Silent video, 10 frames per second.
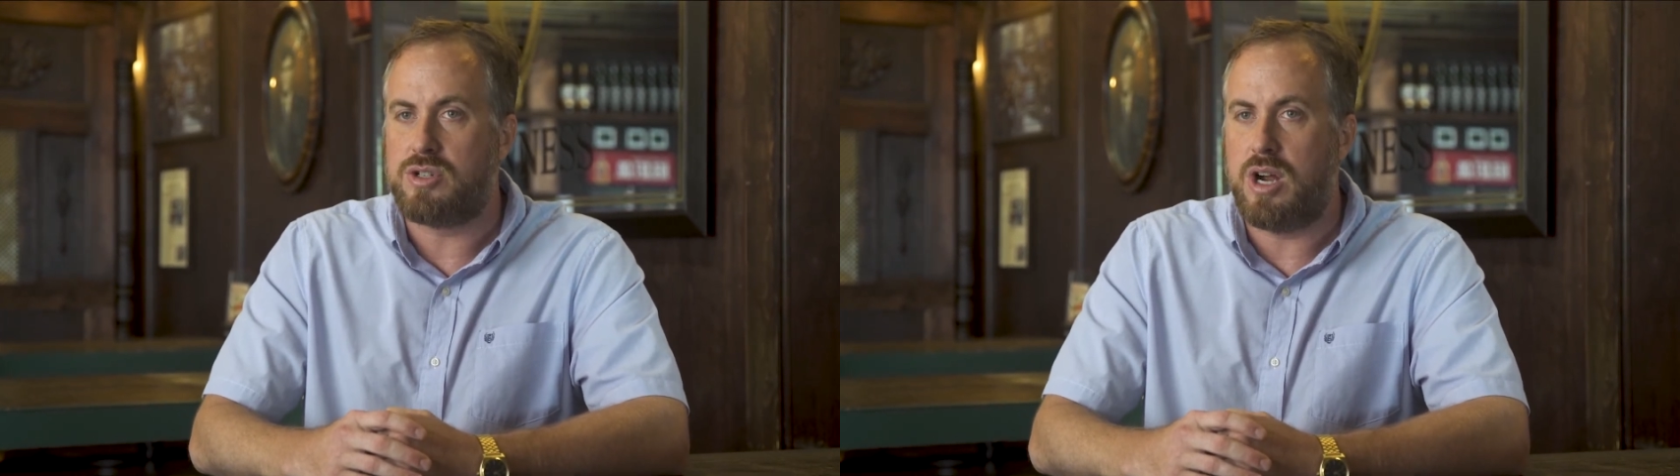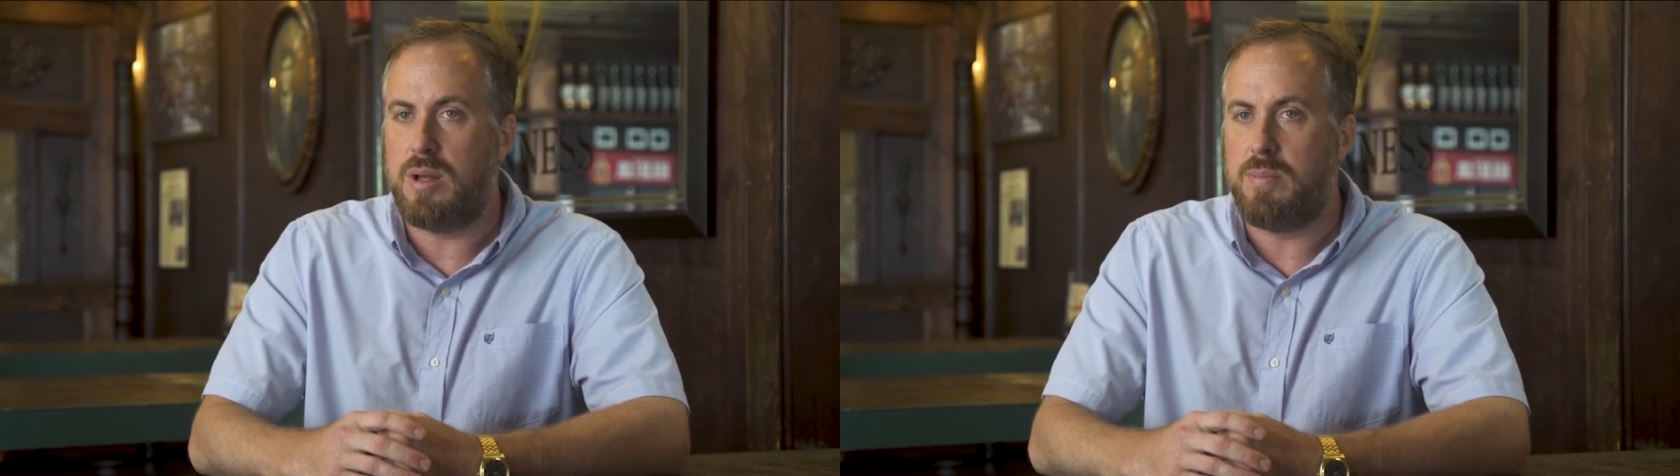
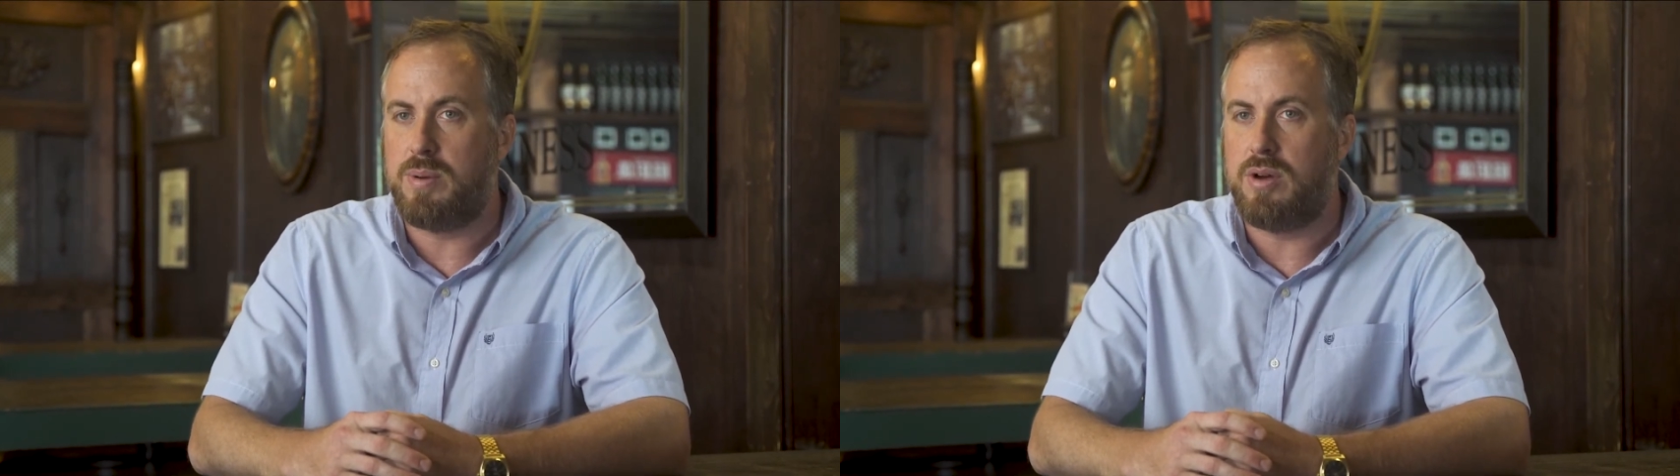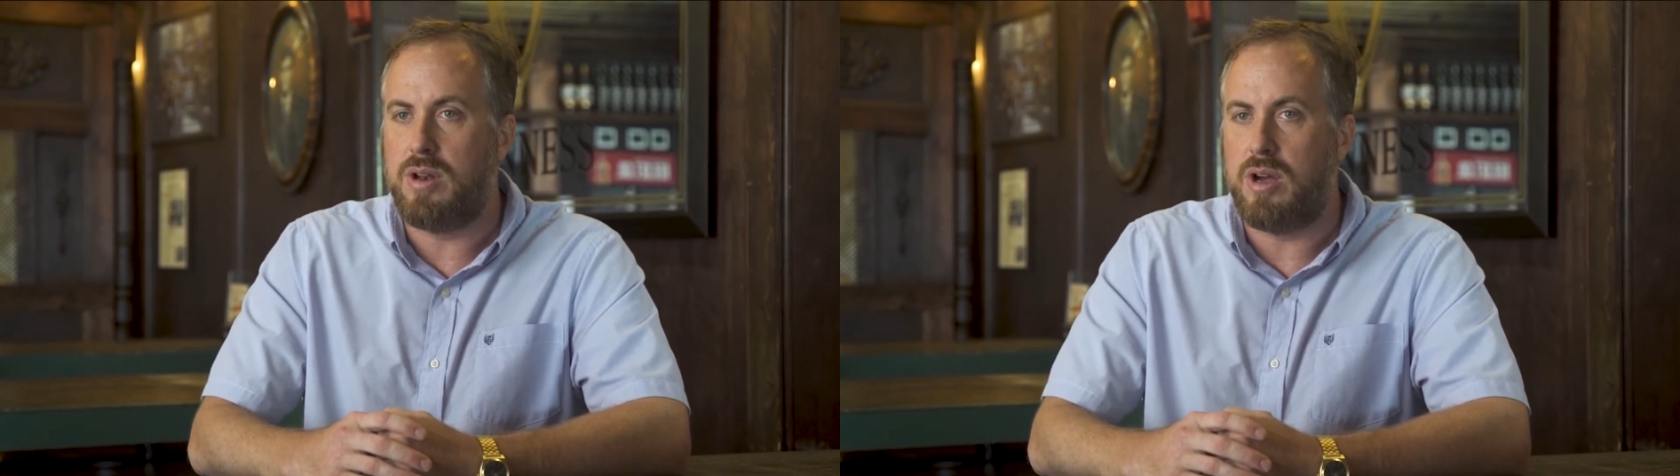try to
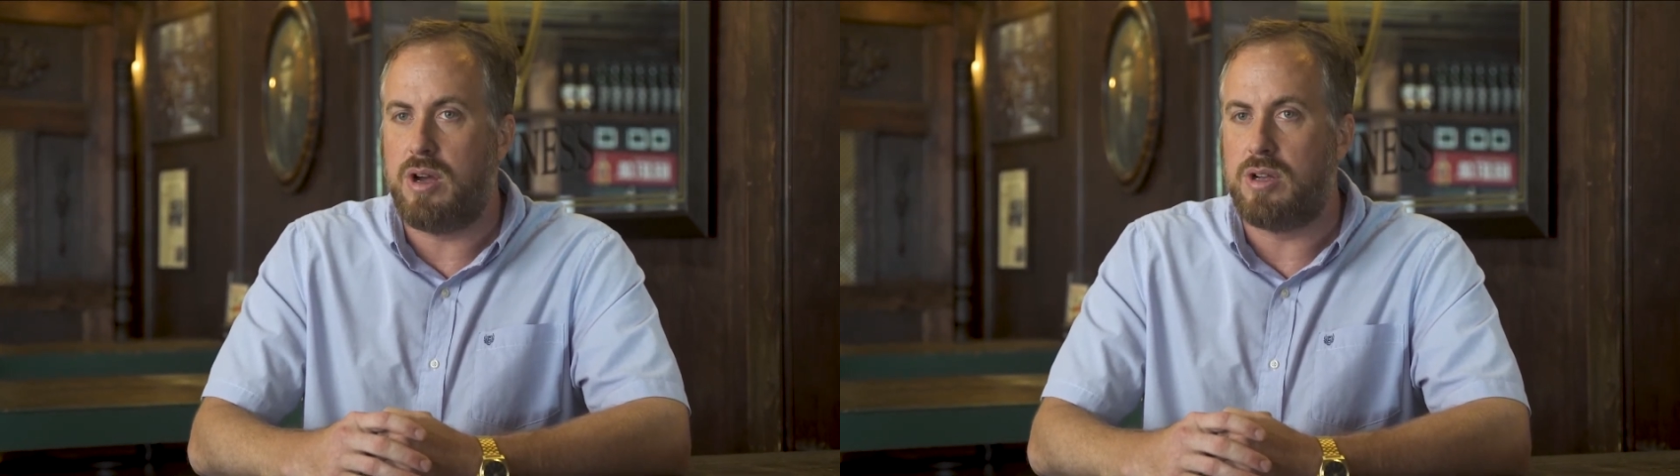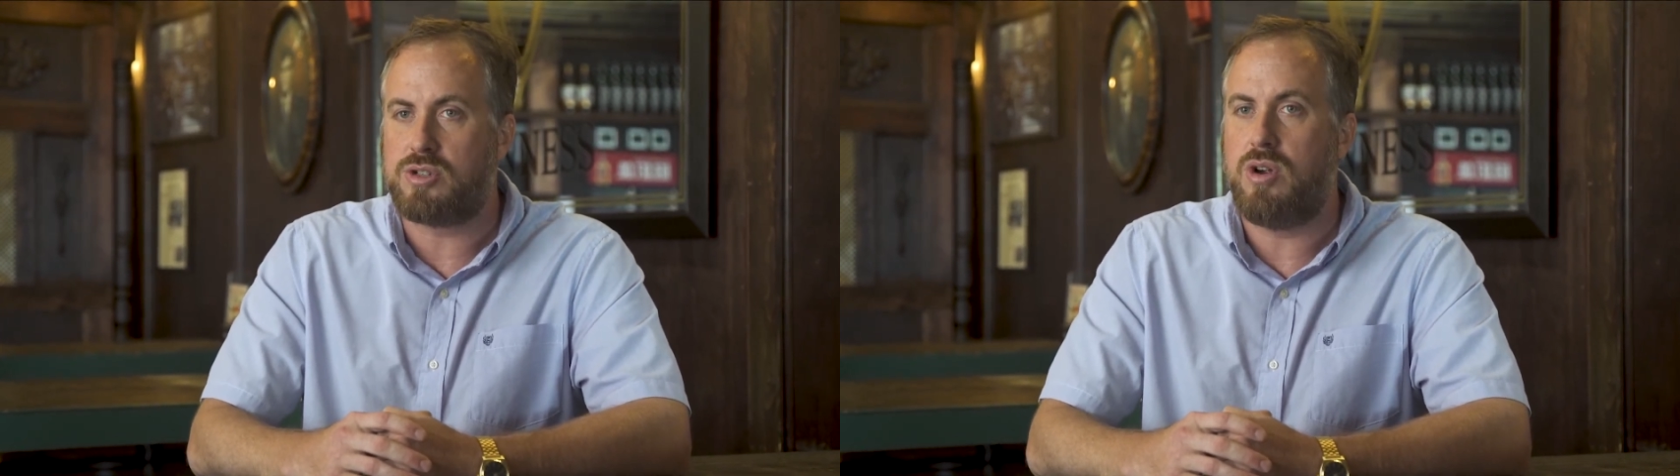build
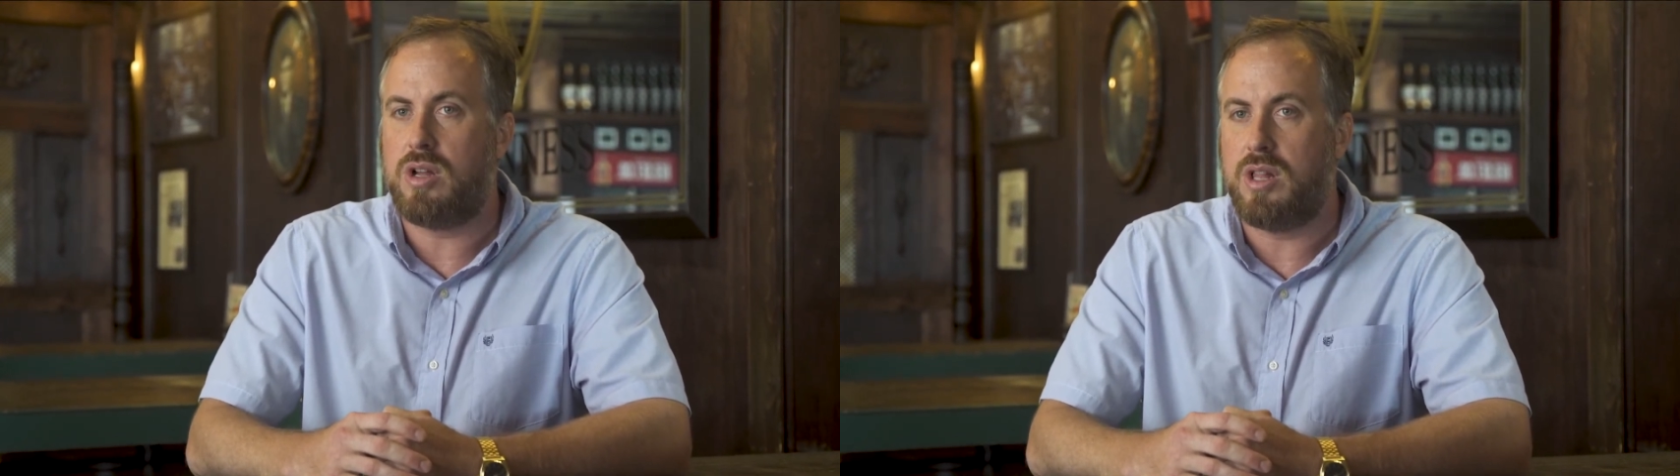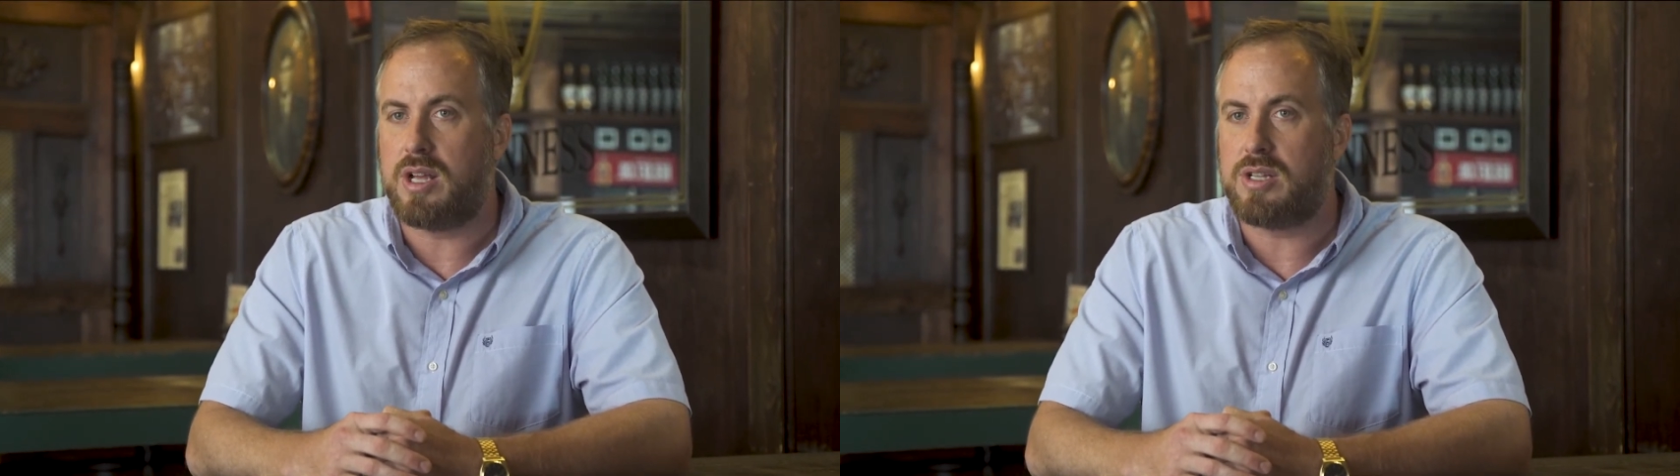a
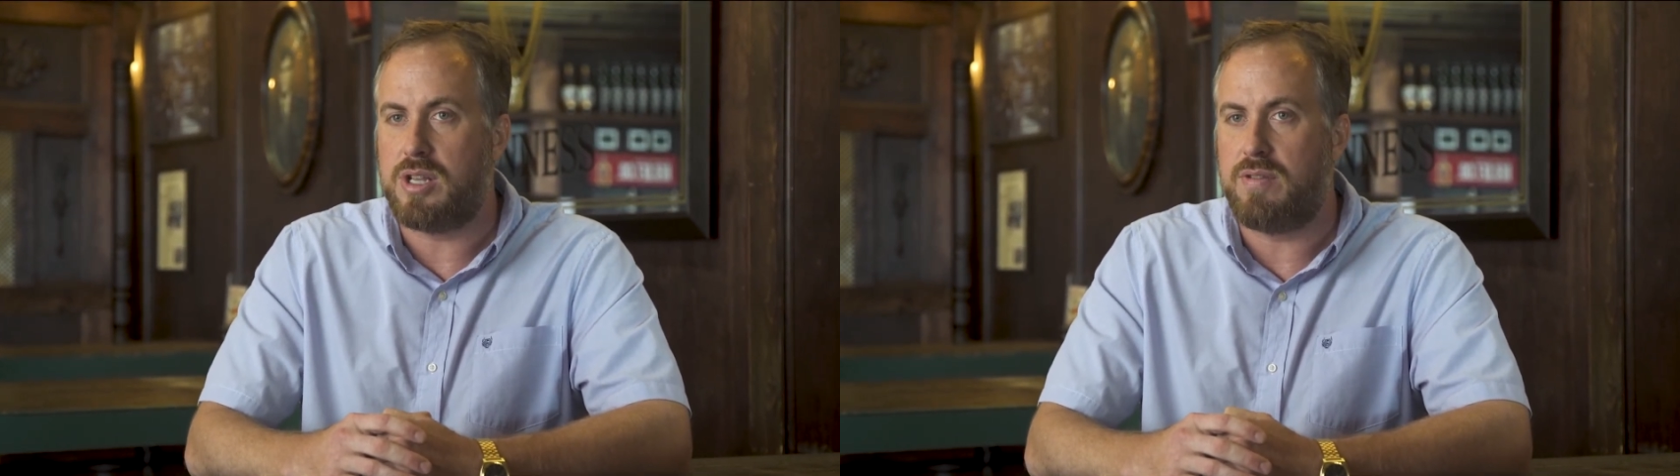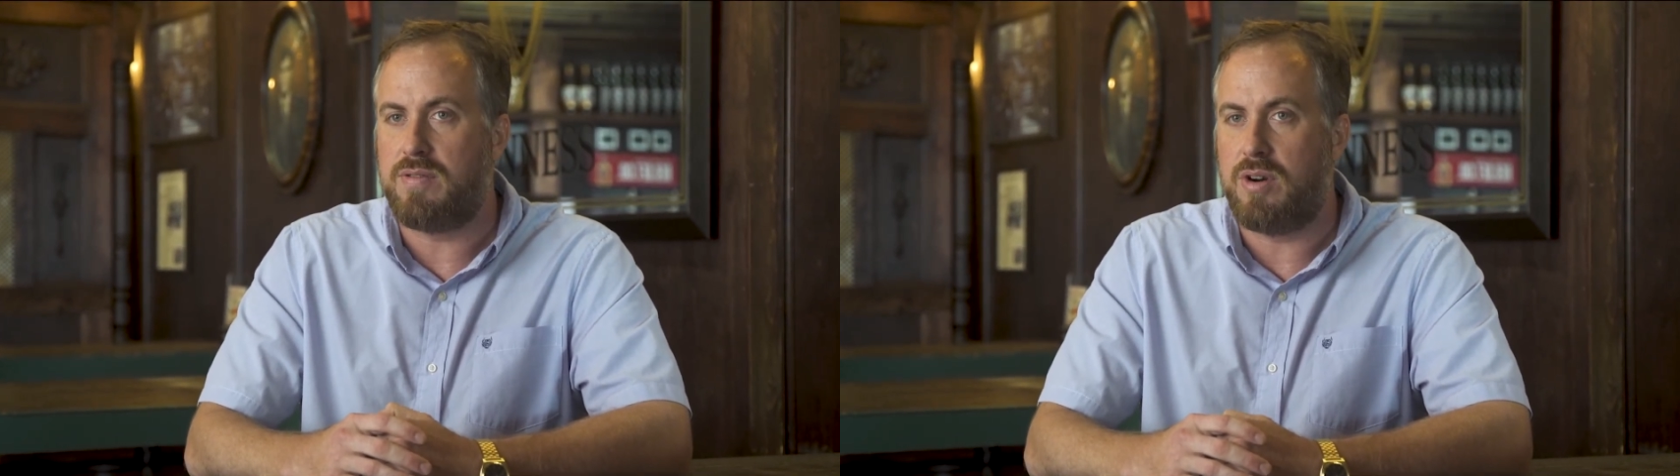strong
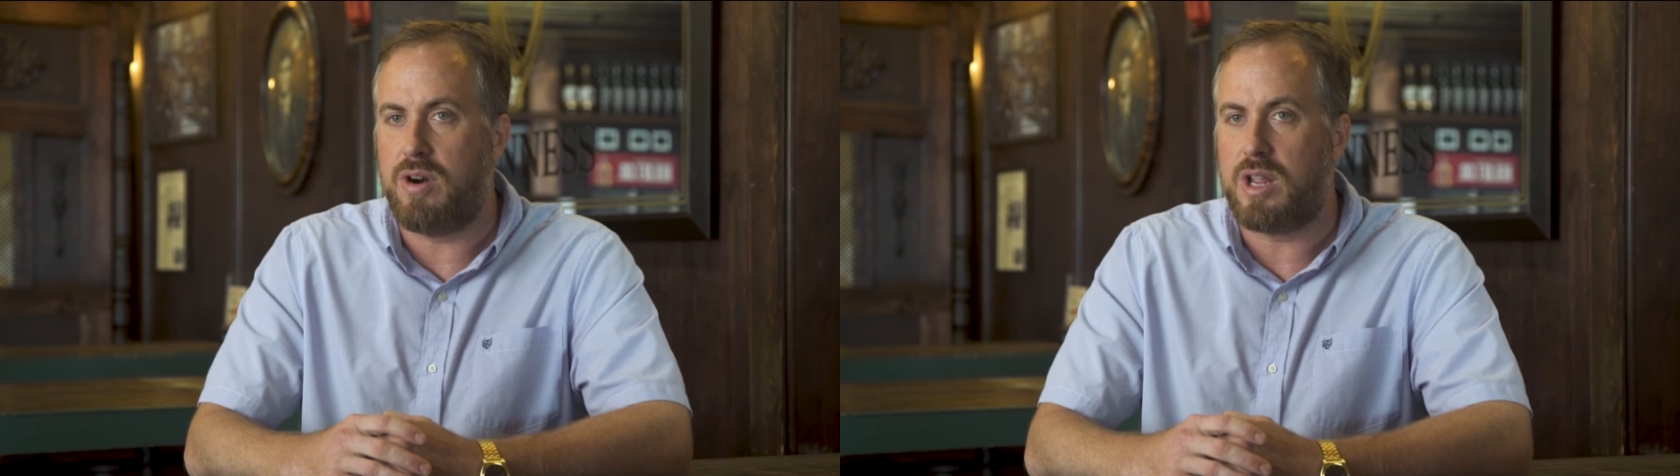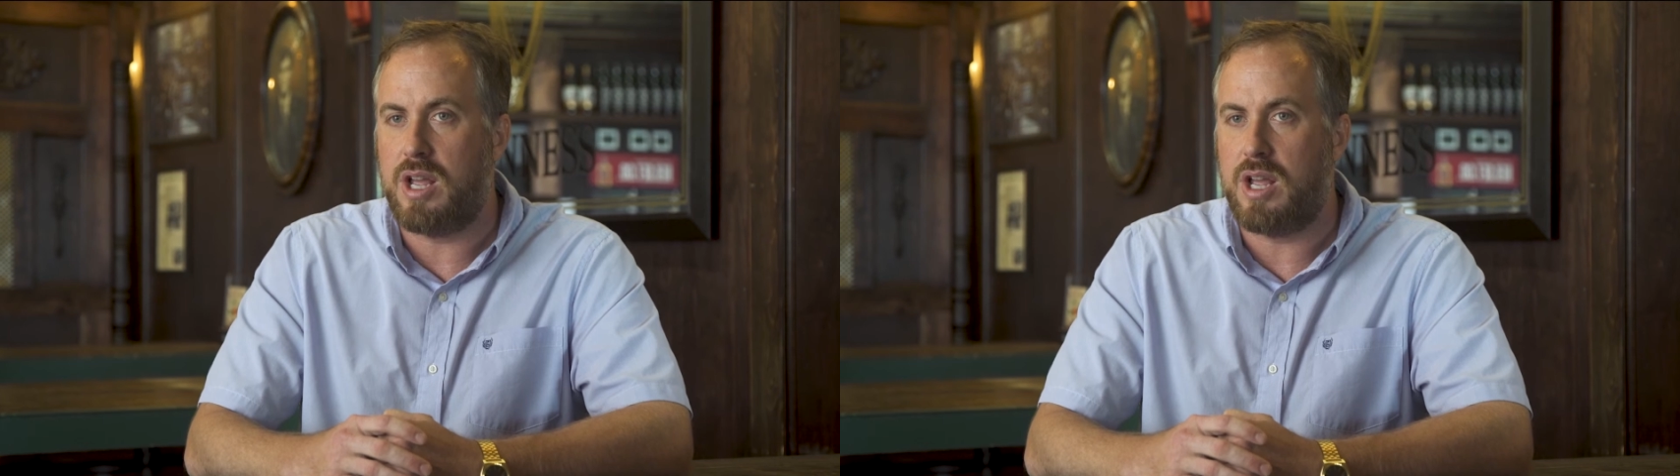legacy for our